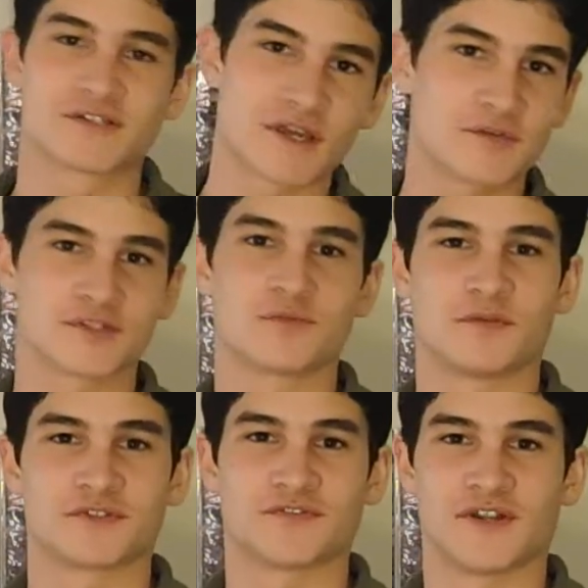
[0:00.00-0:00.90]
That was what
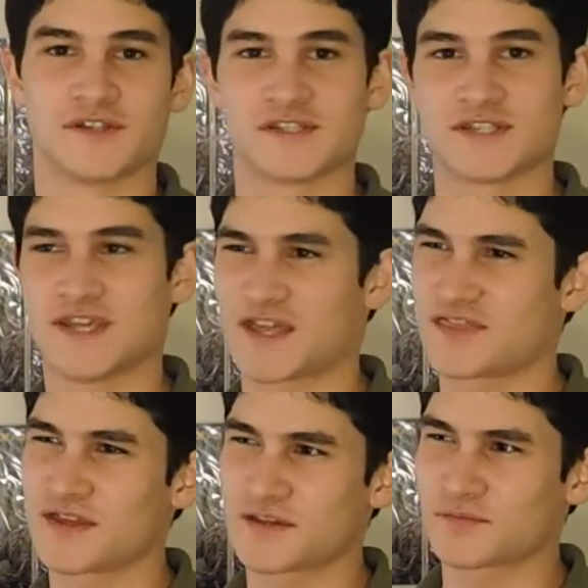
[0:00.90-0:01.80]
was fun to see. I
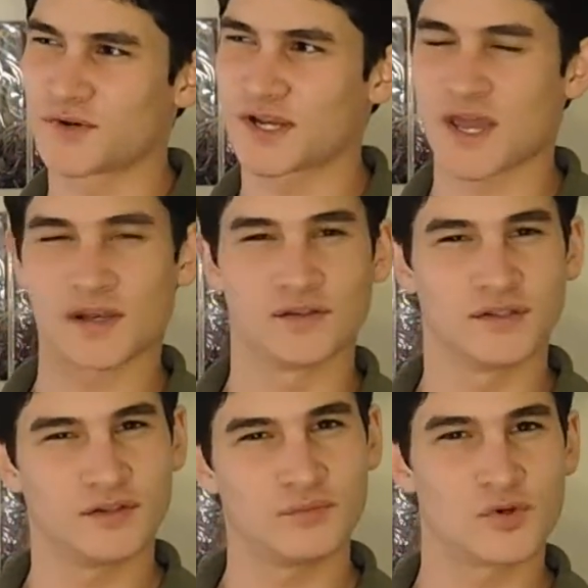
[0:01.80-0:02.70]
think Rick had a
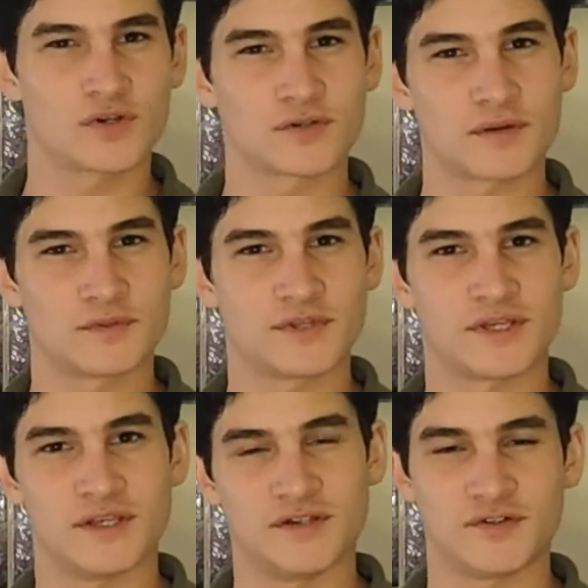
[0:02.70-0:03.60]
little more trouble than
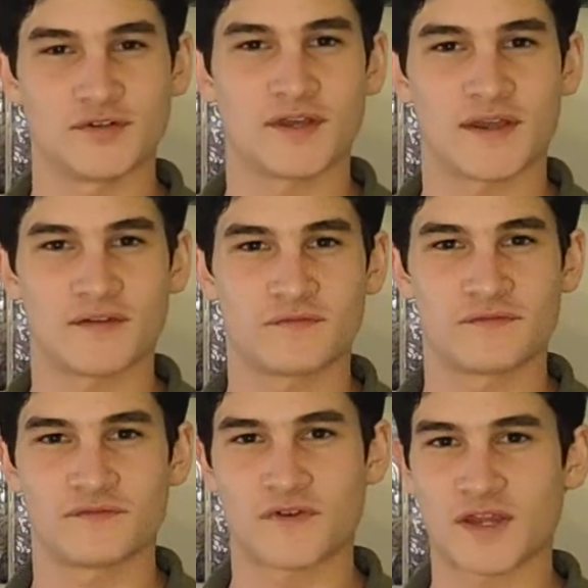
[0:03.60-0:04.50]
he should have
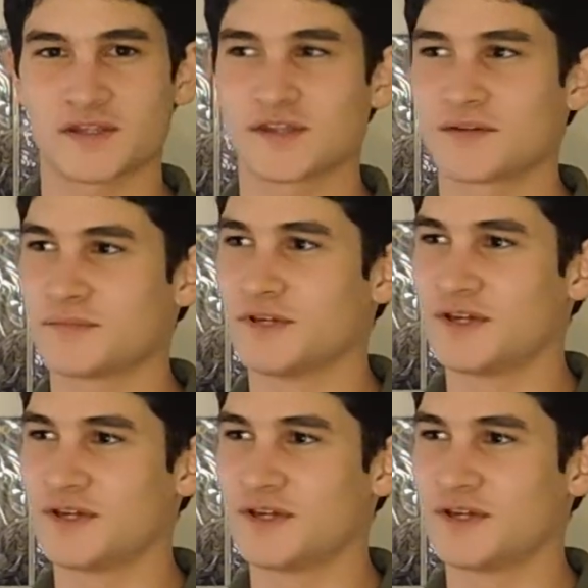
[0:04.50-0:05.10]
fighting them.